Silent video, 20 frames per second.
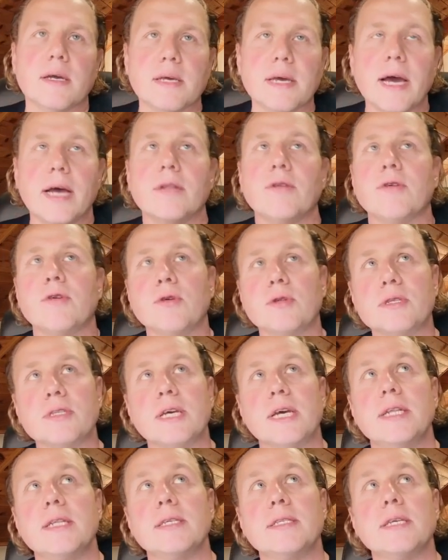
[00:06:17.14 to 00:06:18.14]
yeah, you could
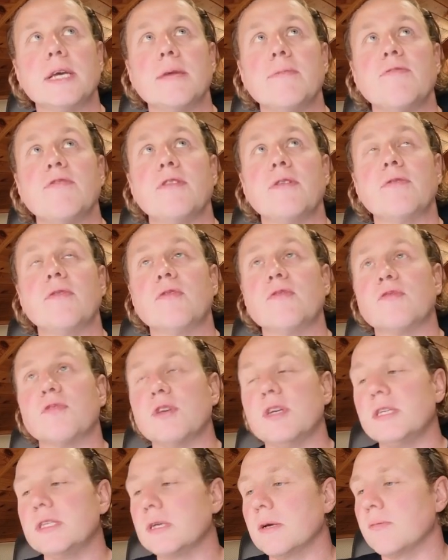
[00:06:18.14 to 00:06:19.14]
say the same thing for
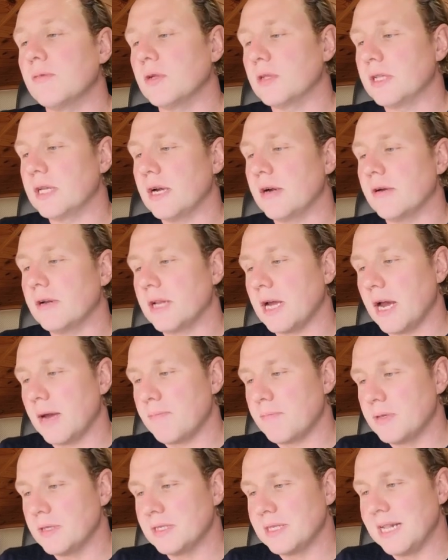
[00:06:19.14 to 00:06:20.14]
freestyle, but there it
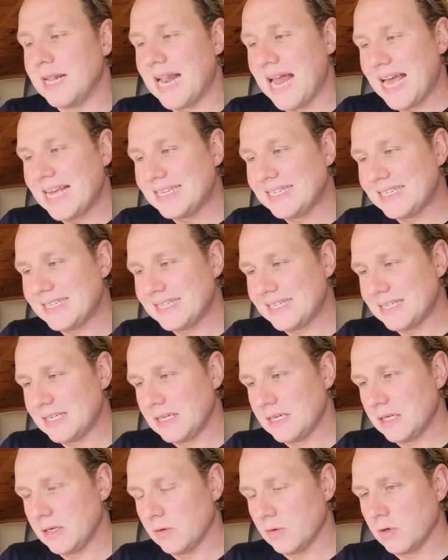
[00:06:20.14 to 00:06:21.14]
happens less,
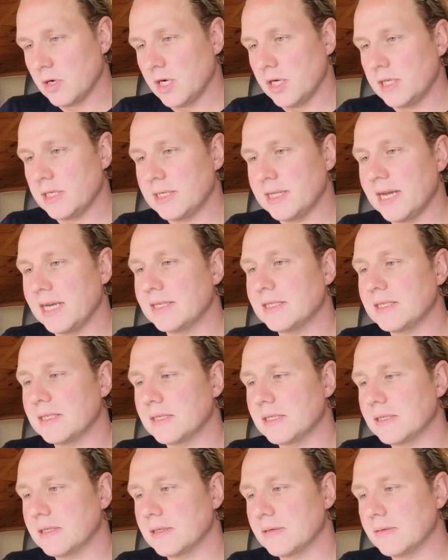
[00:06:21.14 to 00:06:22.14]
or it's mm-hmm. less
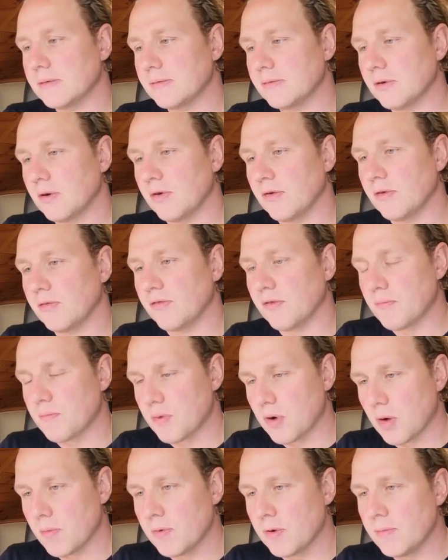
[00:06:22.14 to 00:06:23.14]
of a
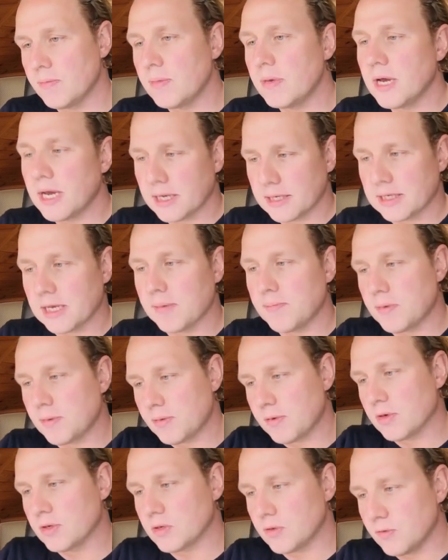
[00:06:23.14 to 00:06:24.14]
problem, except
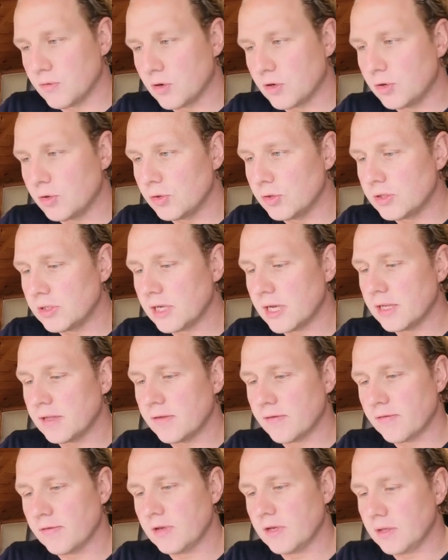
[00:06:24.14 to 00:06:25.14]
because of what you
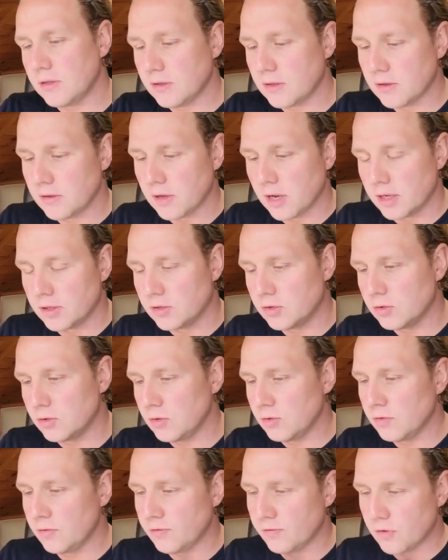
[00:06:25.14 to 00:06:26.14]
said, three, uh,
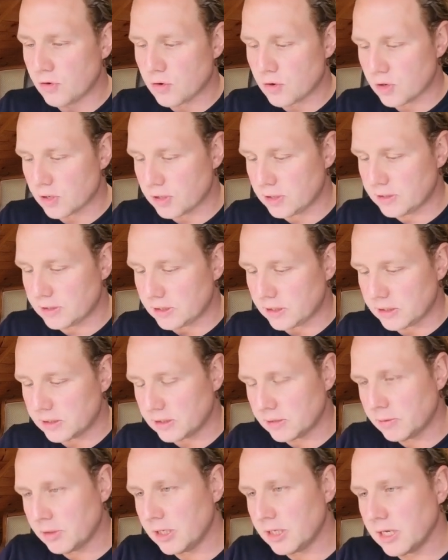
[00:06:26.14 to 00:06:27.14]
two, four, and
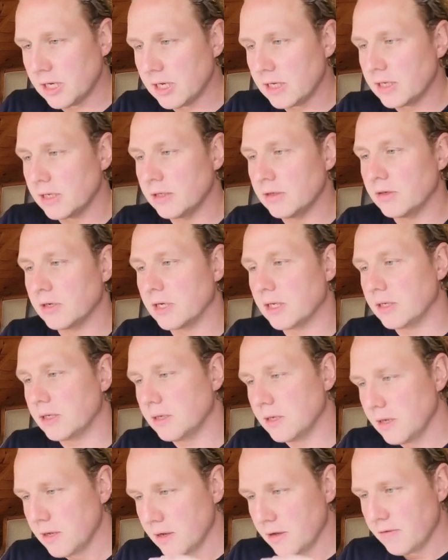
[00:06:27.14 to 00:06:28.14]
six free kick, and you
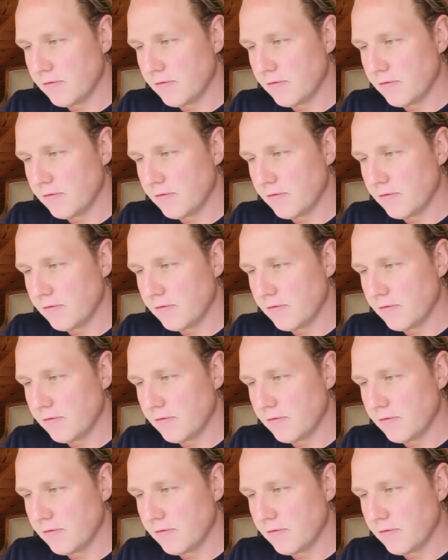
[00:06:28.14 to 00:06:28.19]
can